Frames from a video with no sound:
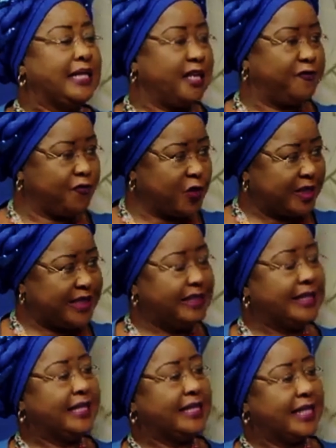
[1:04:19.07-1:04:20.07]
then
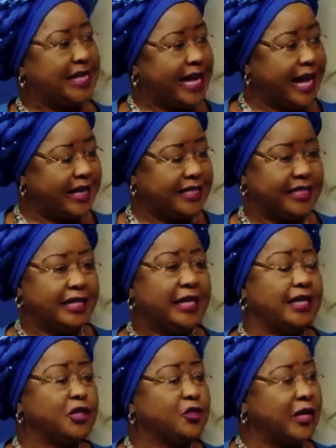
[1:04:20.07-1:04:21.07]
40, then 80.
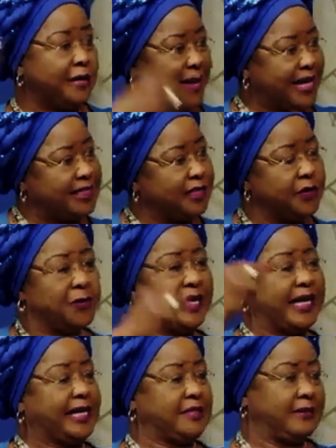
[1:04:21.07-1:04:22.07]
So imagine when we
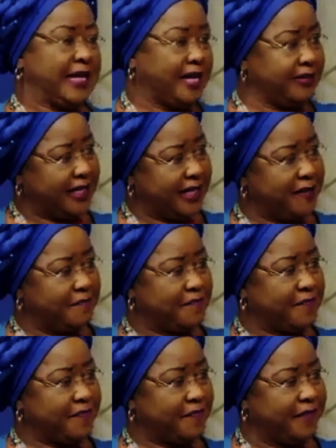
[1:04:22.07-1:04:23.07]
get to 100.
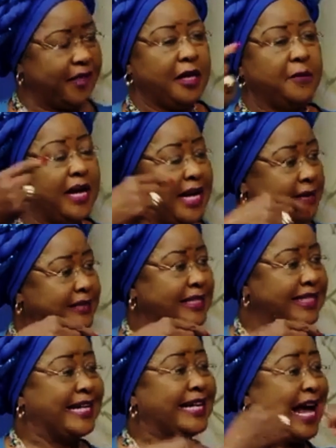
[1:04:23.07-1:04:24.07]
We're now
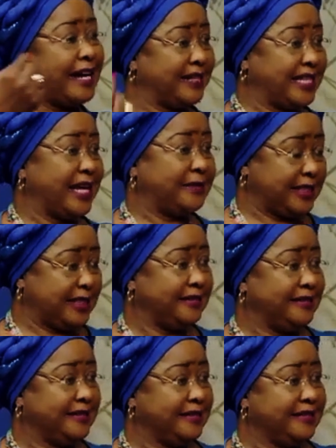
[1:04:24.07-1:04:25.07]
sitting at
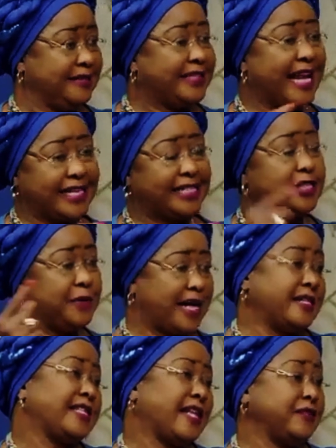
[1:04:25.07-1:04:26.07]
100,000, 90 to
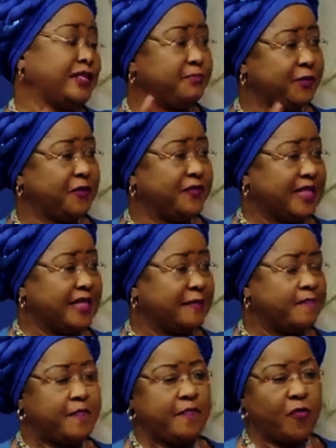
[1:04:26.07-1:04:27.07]
100,000 profit.
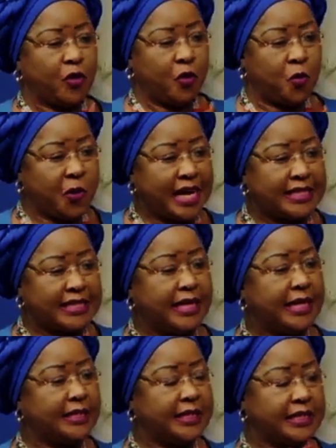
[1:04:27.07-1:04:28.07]
We are
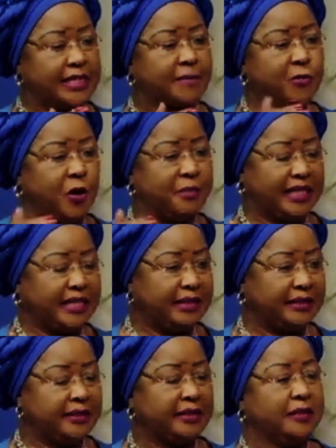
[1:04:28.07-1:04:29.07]
saying the
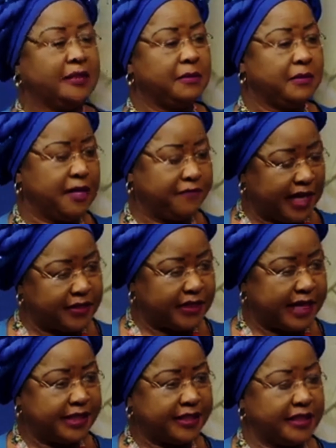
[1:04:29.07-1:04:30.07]
subcommittees, we have
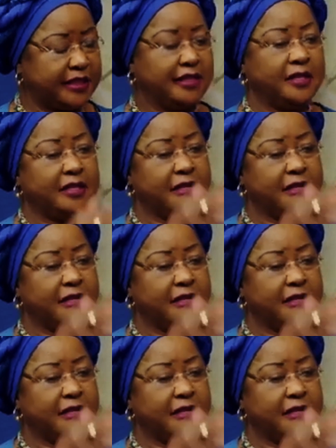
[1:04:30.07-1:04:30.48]
education,